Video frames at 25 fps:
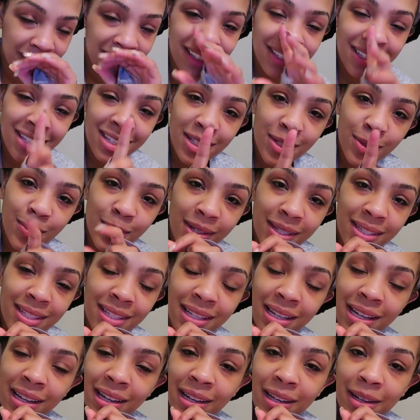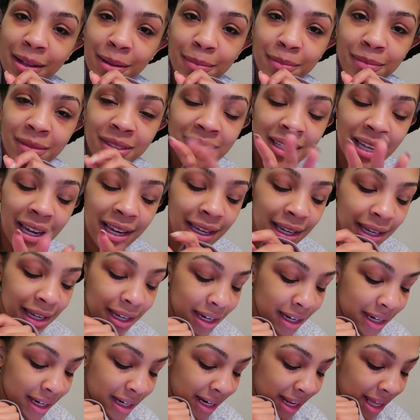I just wanted to come check
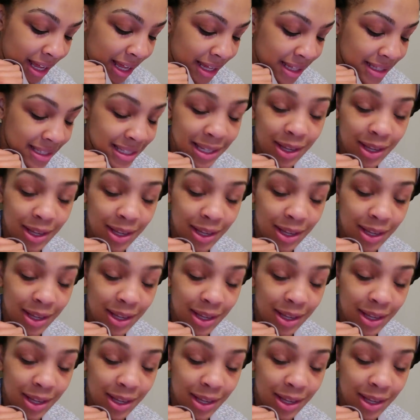in and